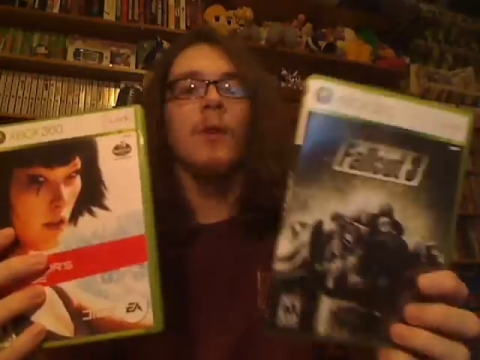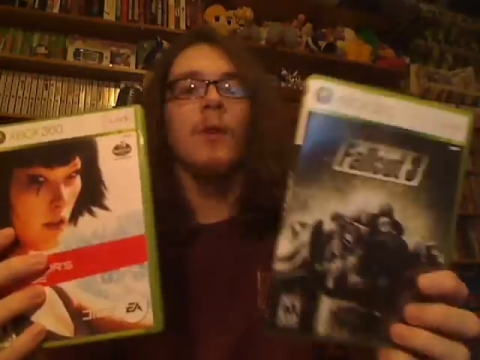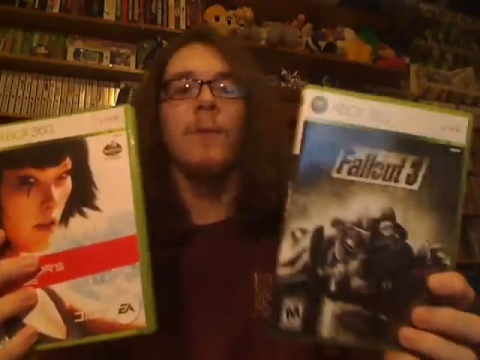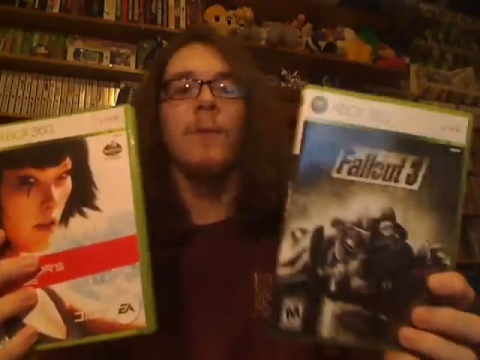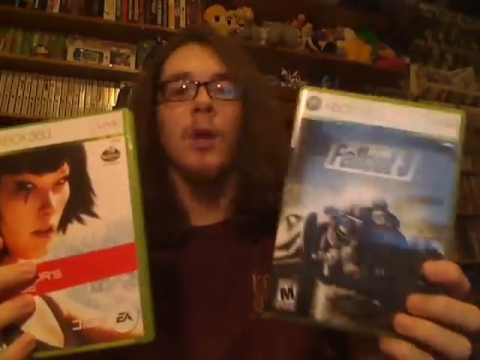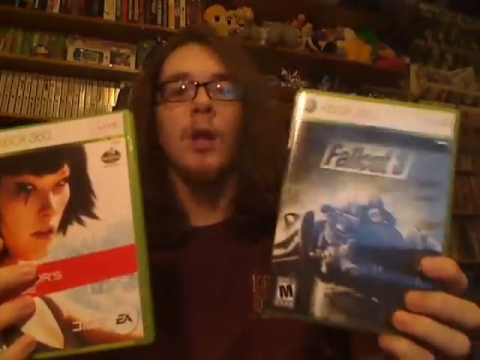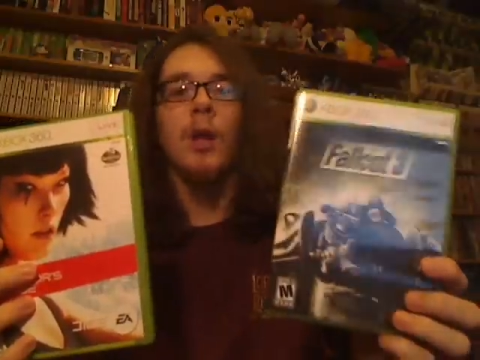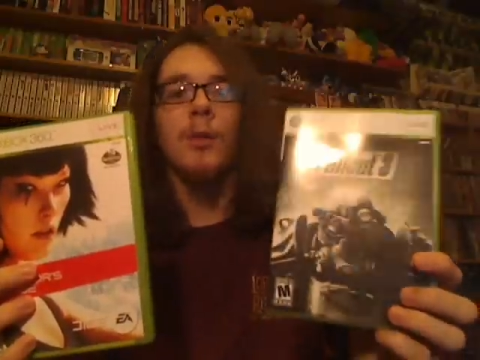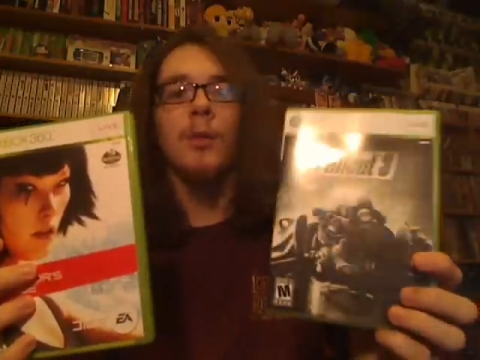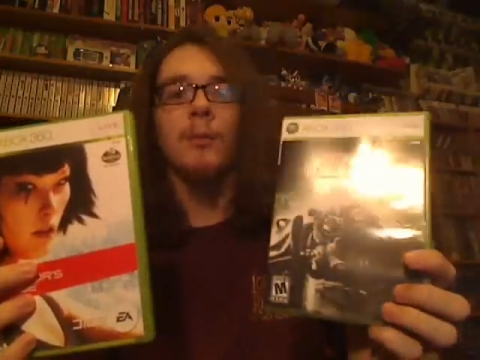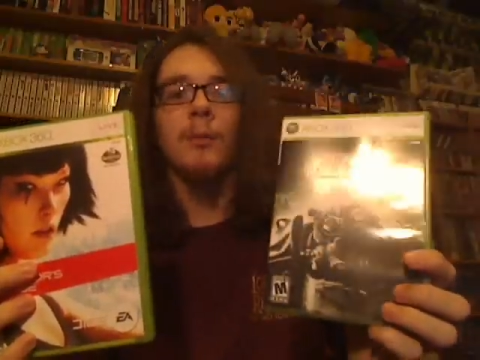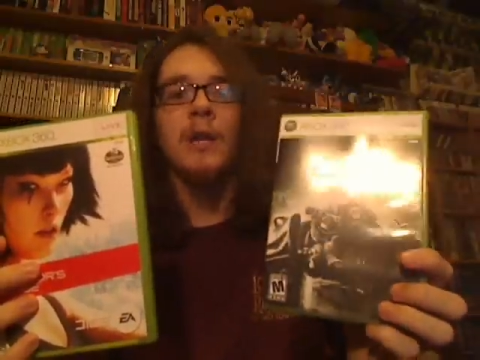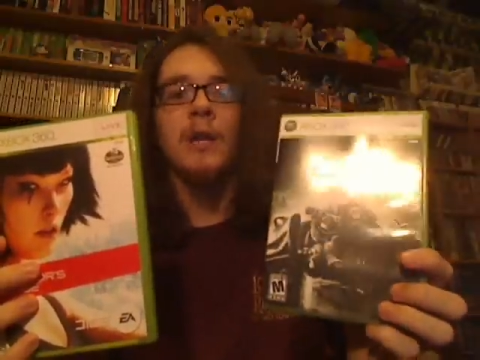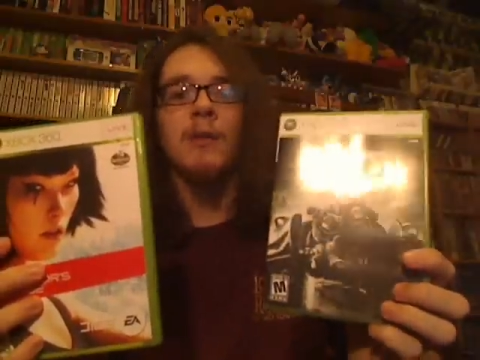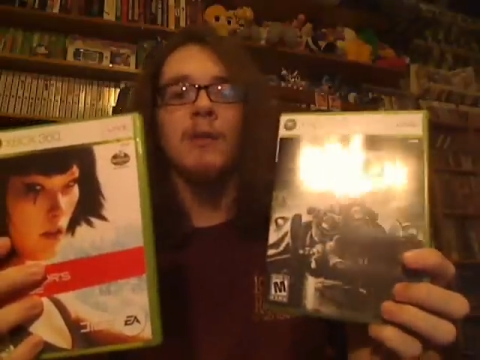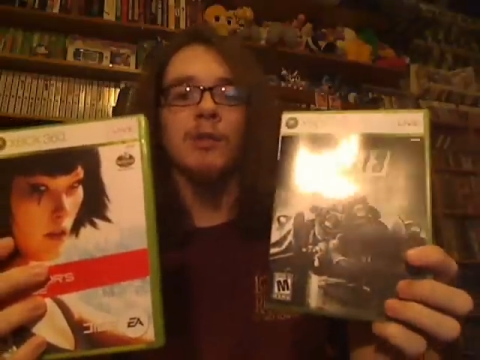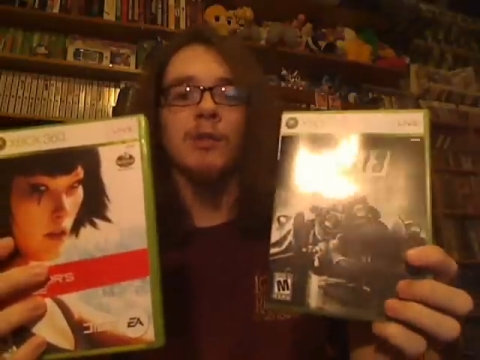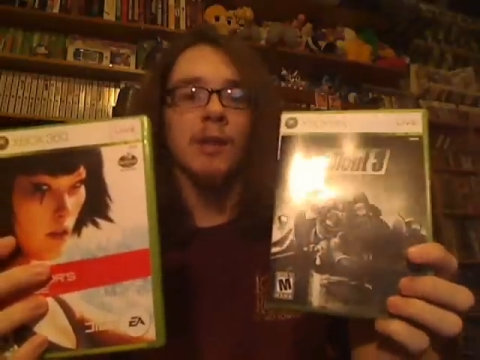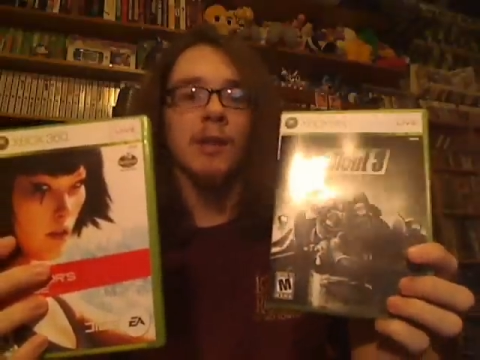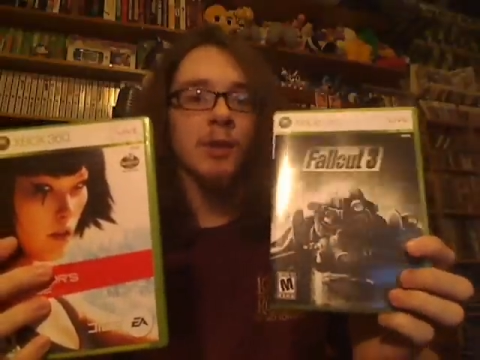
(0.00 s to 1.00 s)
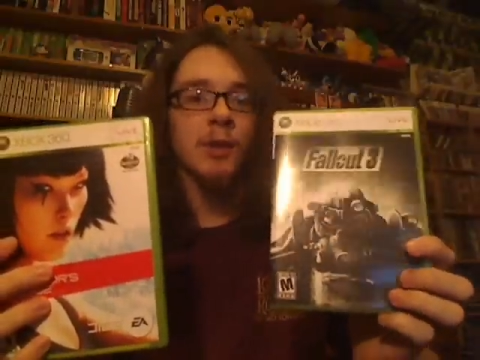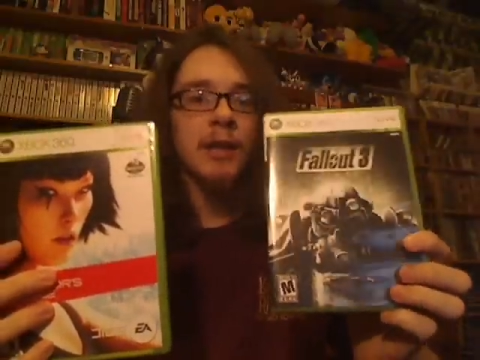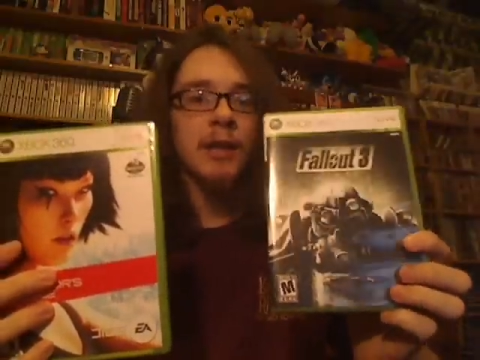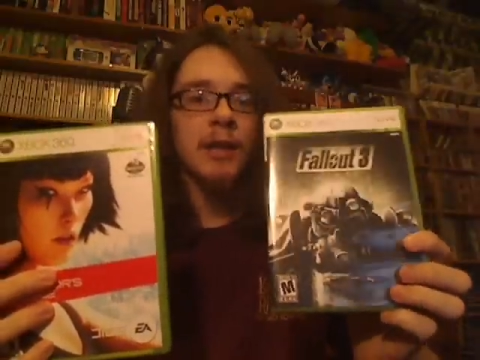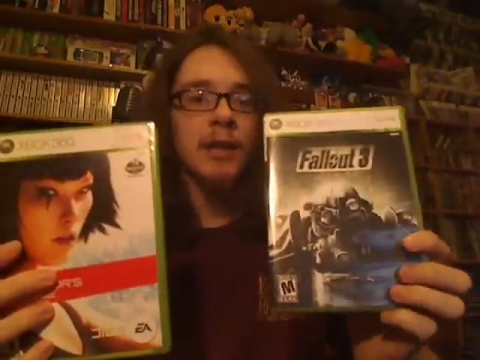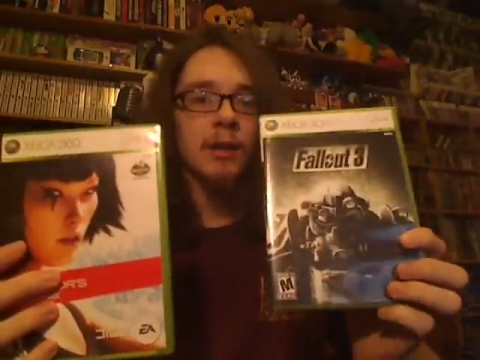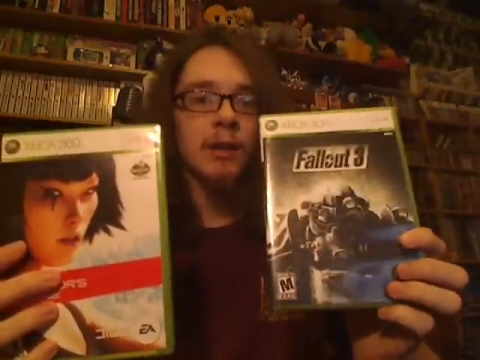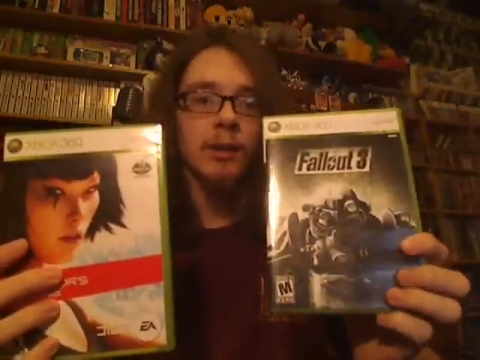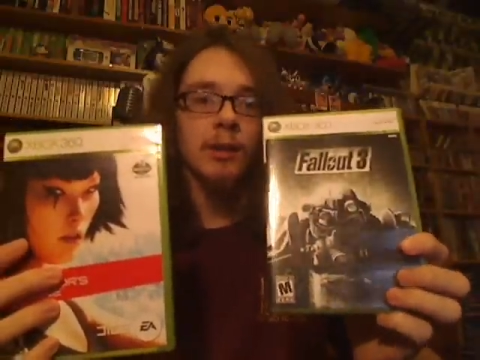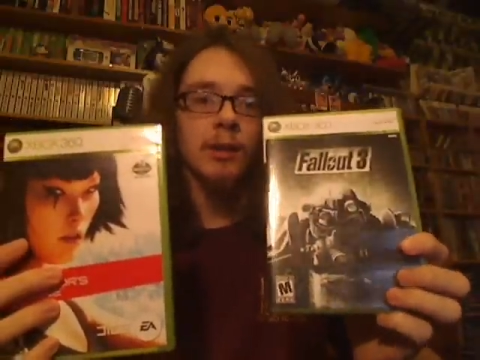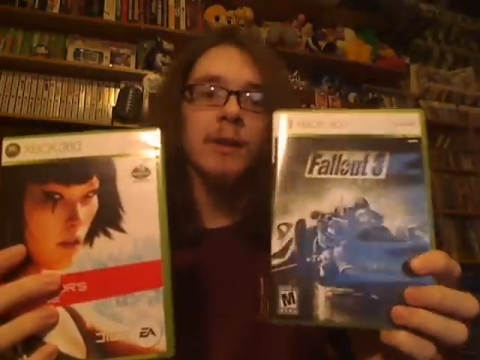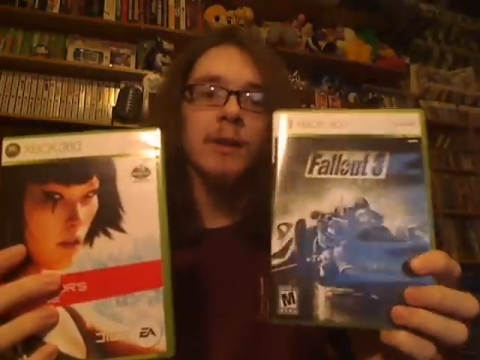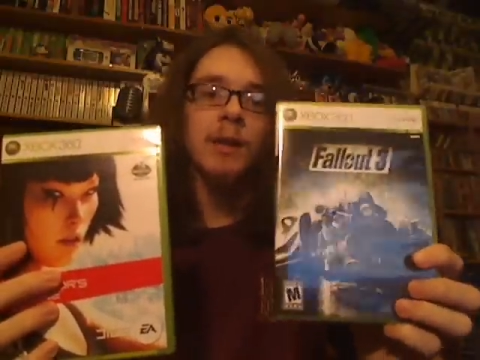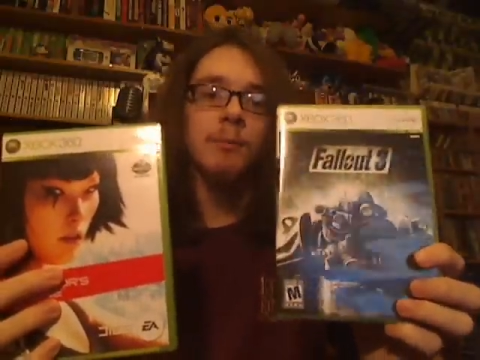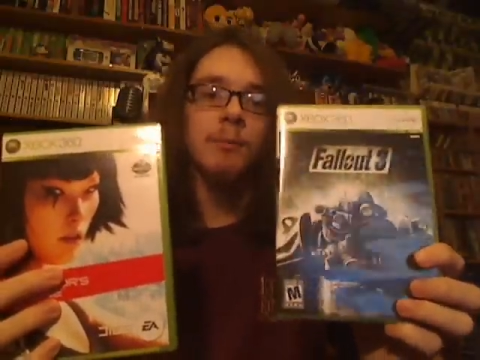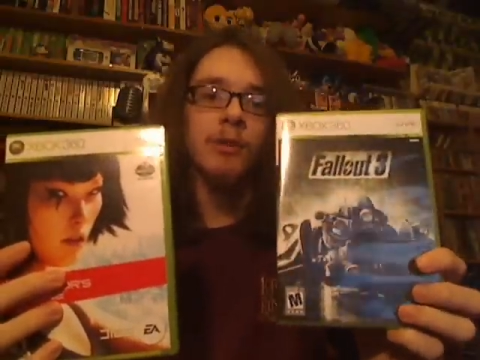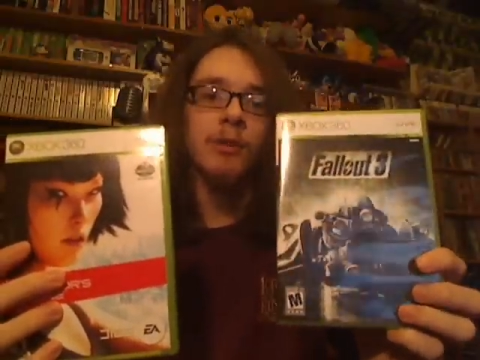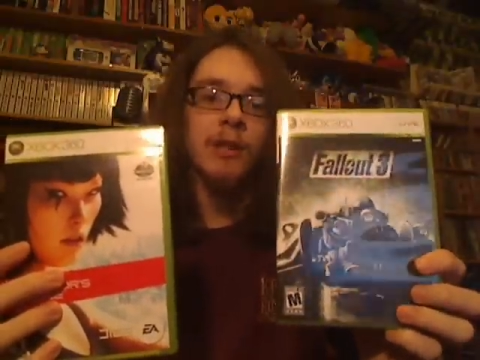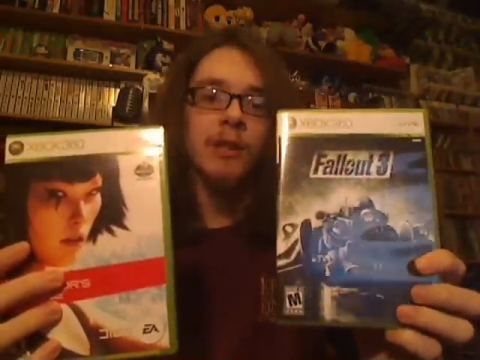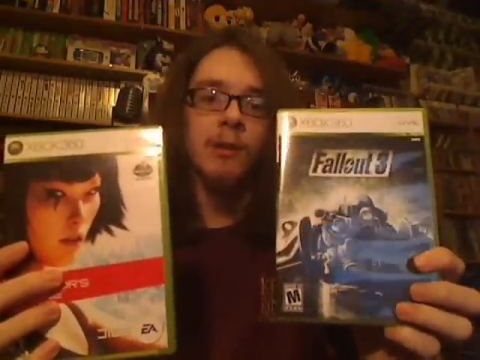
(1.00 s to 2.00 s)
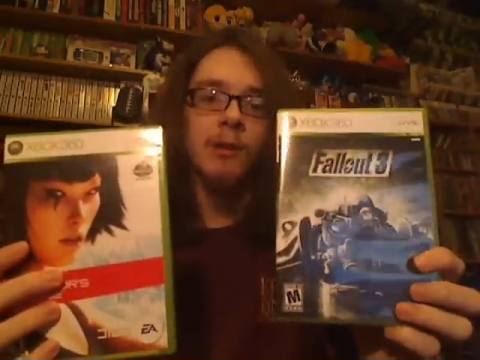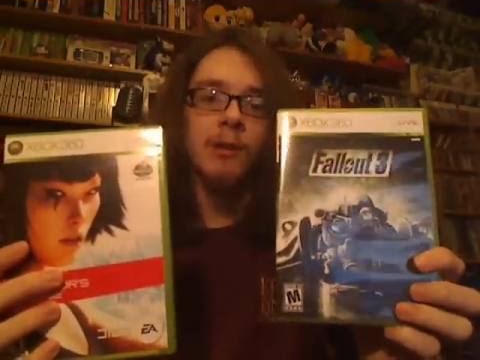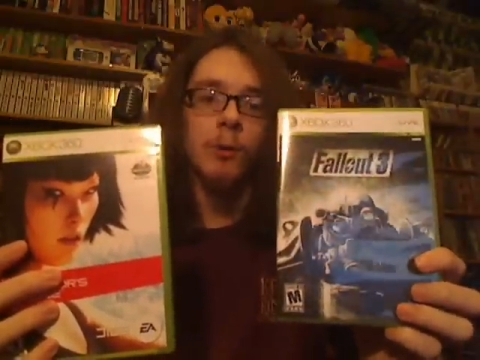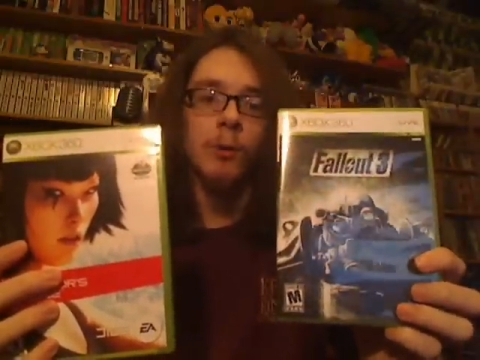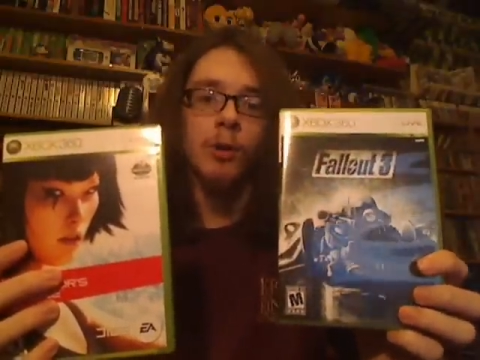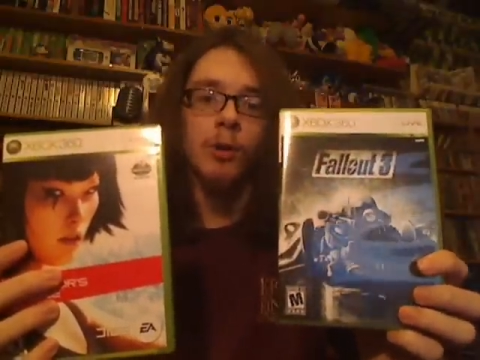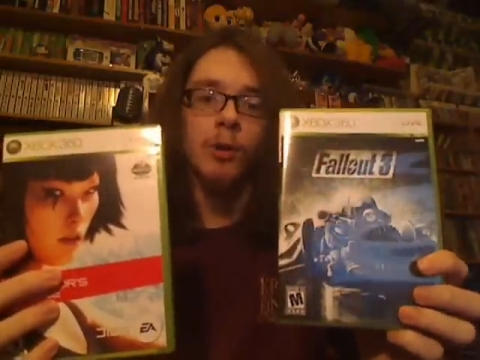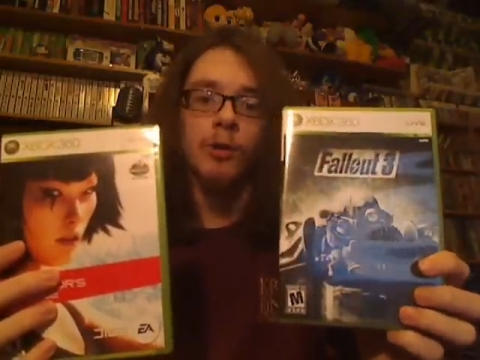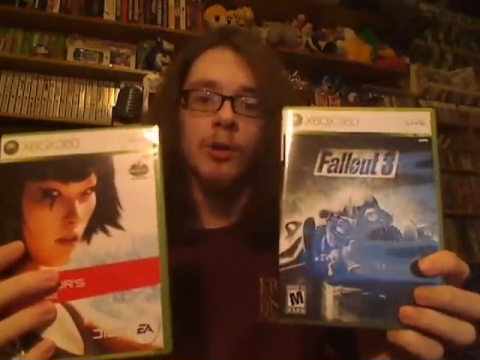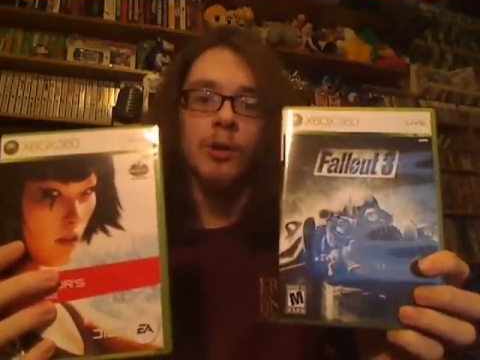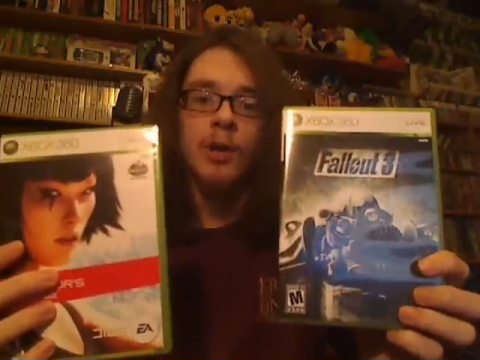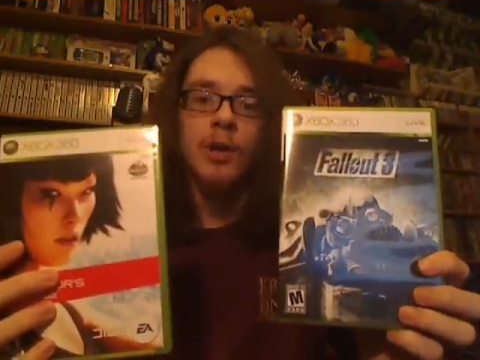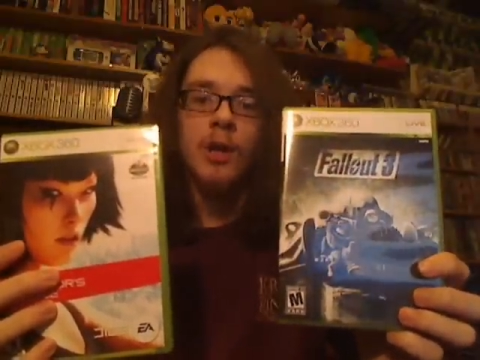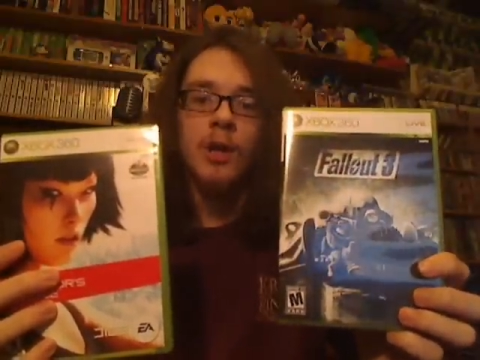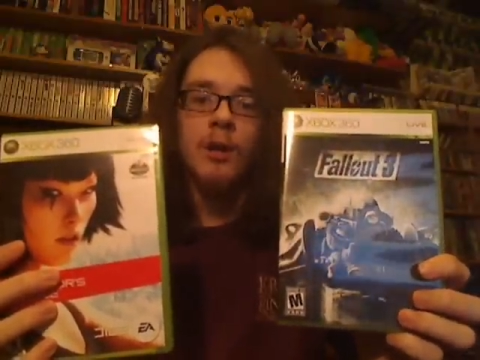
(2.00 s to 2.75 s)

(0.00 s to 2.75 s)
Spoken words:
Fallout 3, it was like playing in a living and breathing world.